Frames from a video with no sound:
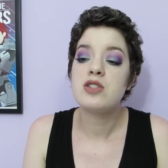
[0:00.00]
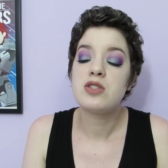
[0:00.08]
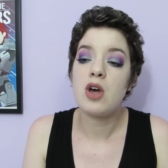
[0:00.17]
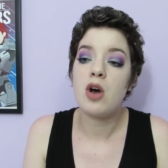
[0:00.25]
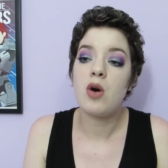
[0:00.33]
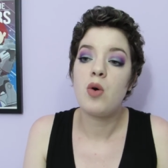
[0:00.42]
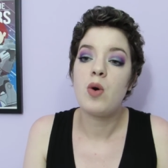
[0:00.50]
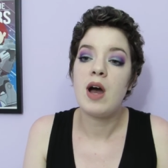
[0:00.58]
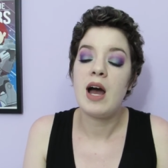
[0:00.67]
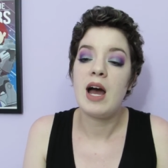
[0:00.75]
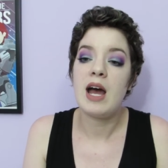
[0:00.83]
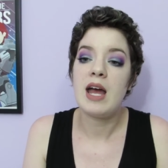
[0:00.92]
So
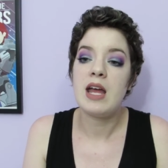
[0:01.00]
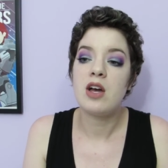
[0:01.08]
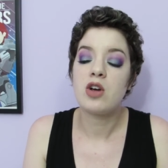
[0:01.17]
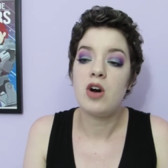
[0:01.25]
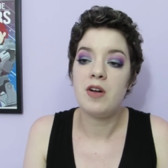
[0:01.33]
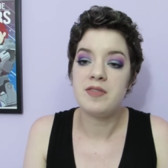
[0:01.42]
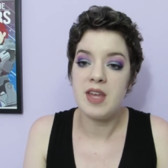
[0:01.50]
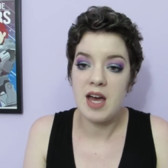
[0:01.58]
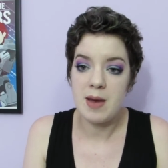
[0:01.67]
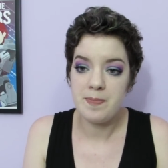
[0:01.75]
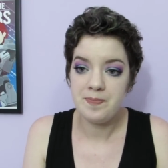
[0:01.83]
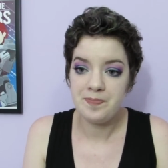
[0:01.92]
I called
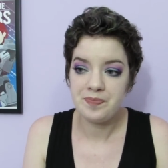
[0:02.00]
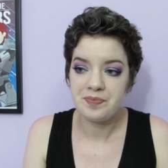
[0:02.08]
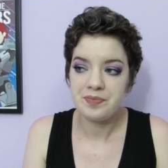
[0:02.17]
them.